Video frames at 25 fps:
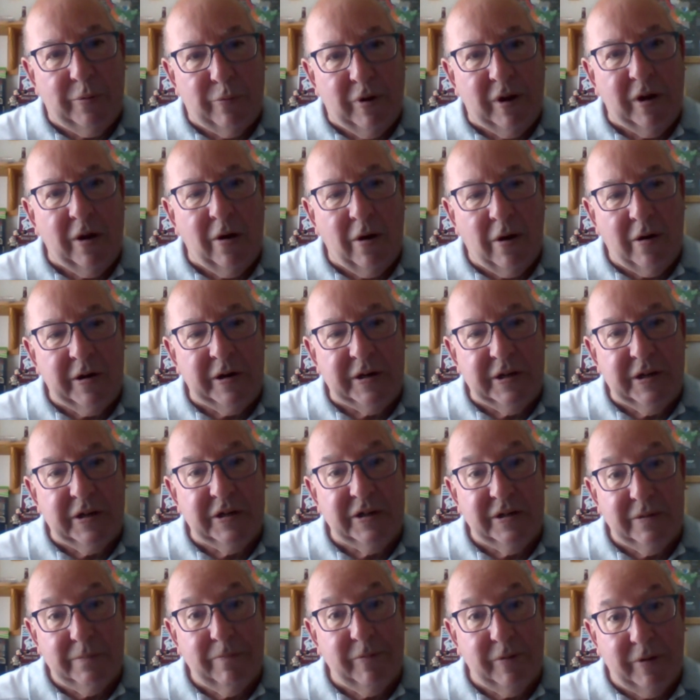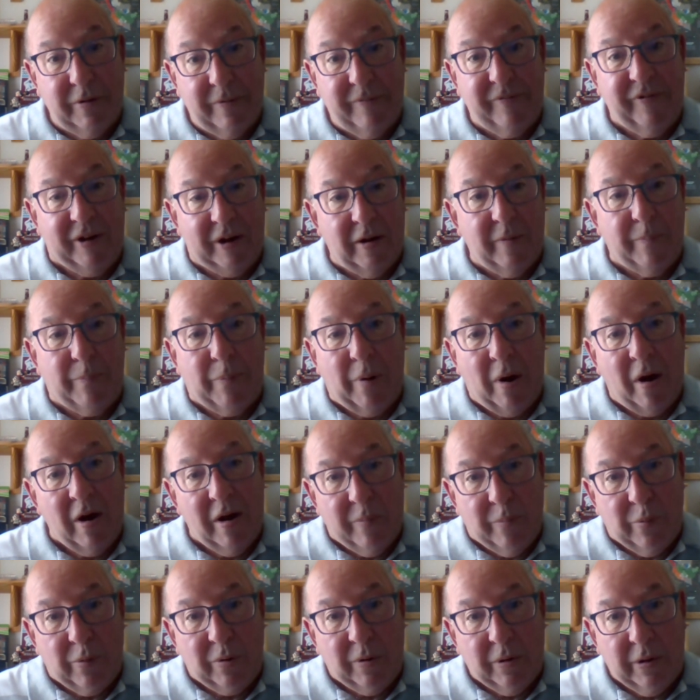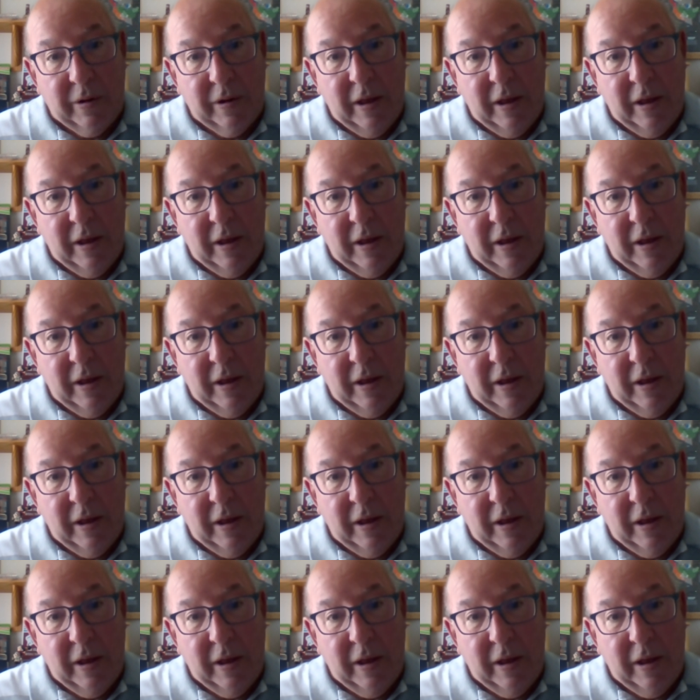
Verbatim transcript: regard it as the Villa Bible.